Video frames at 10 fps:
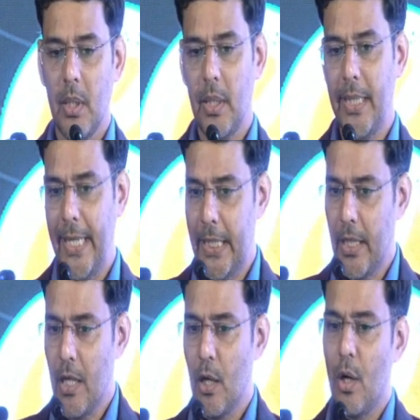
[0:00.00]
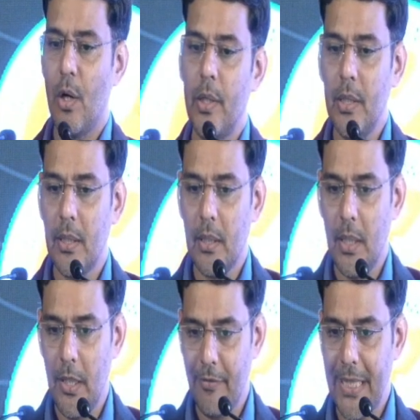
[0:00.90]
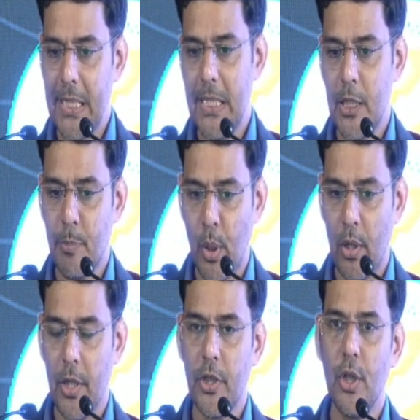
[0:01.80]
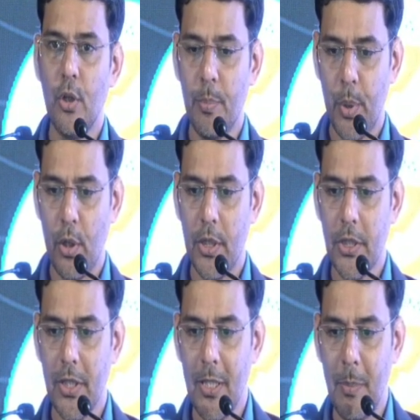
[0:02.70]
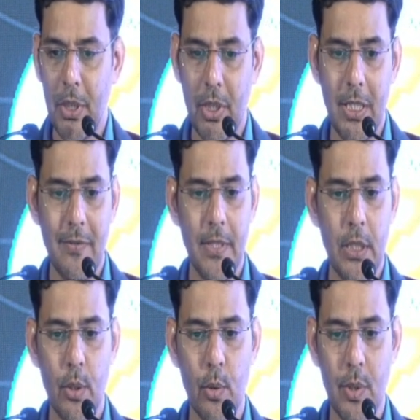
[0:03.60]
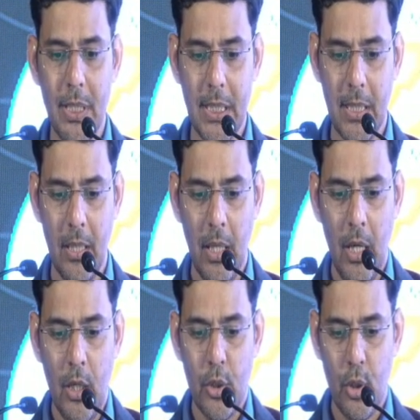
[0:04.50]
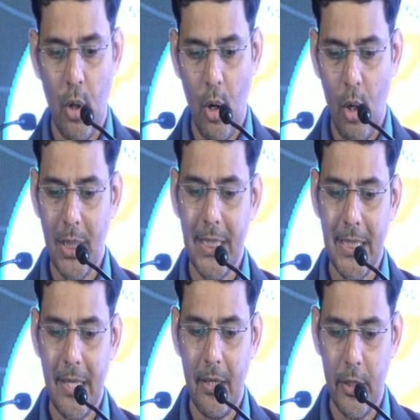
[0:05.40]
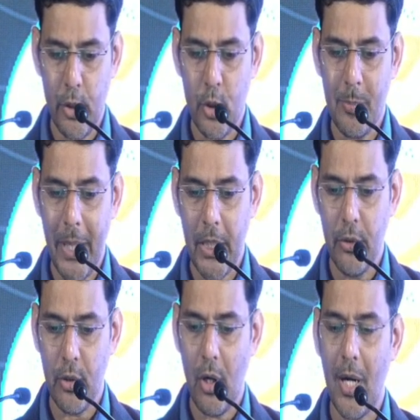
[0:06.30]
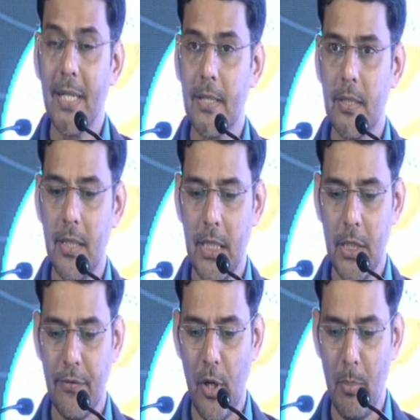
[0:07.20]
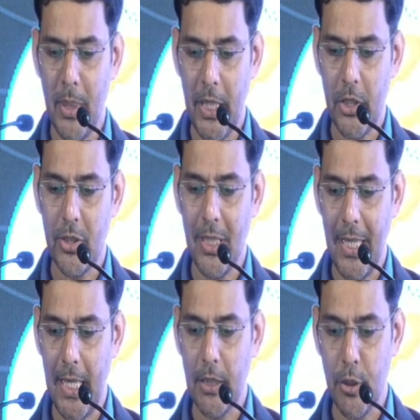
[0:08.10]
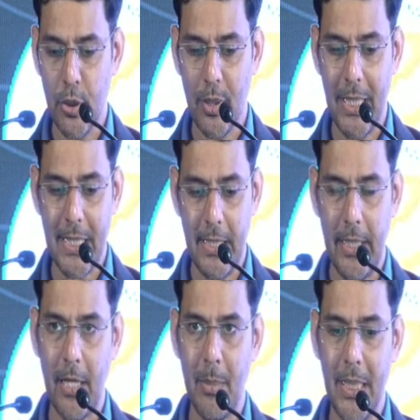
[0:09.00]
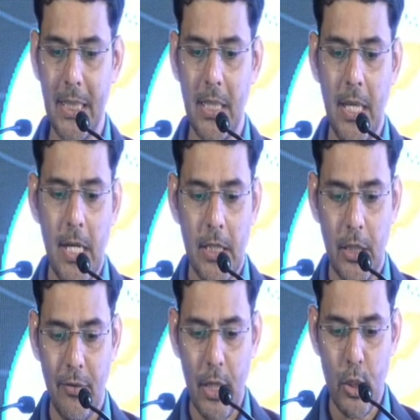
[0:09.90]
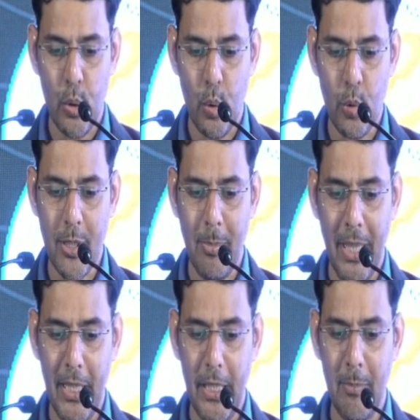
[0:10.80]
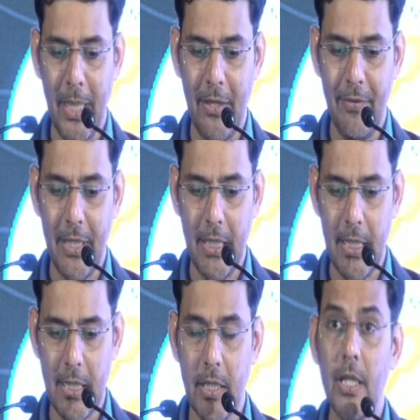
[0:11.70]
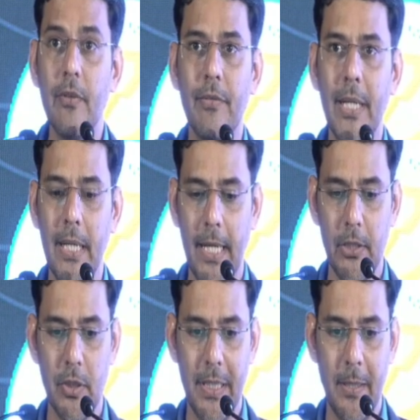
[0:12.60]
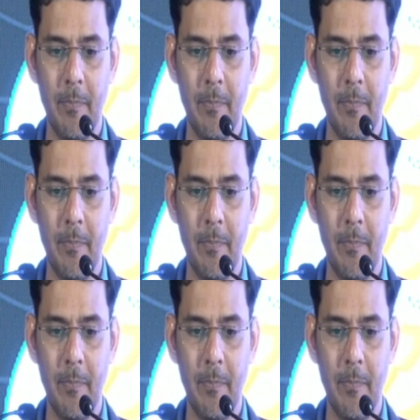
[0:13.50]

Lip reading: Data on liver disease progression or progression in patients with cirrhosis. So all these are retrospective cohort studies from National Health Insurance Database. There was dose-dependent benefit in study 1 and 3.